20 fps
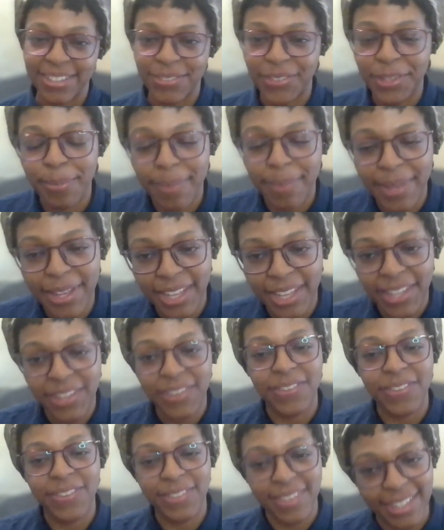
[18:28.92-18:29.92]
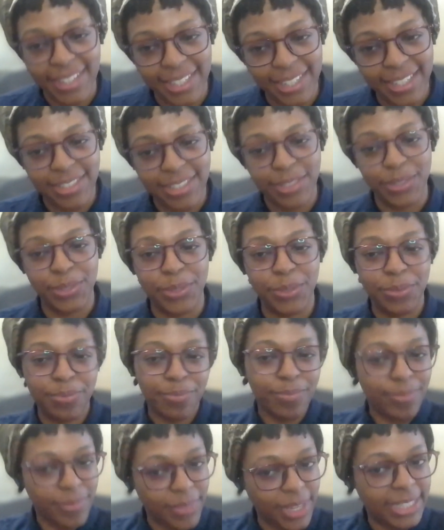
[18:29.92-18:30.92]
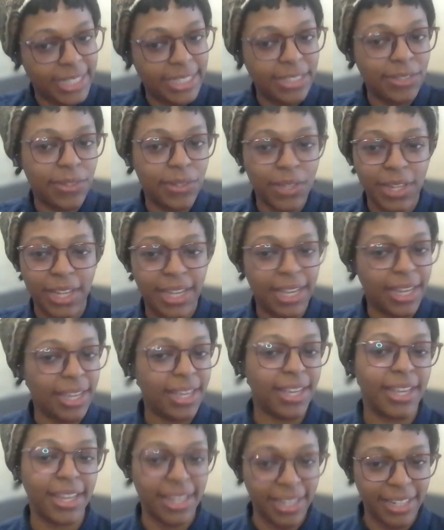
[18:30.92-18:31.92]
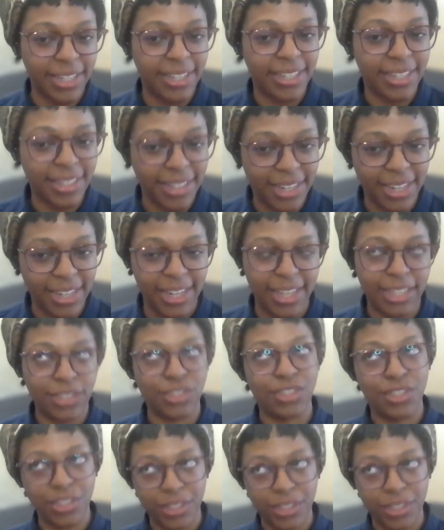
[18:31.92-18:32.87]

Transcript: And what about you? Like, so ideal client and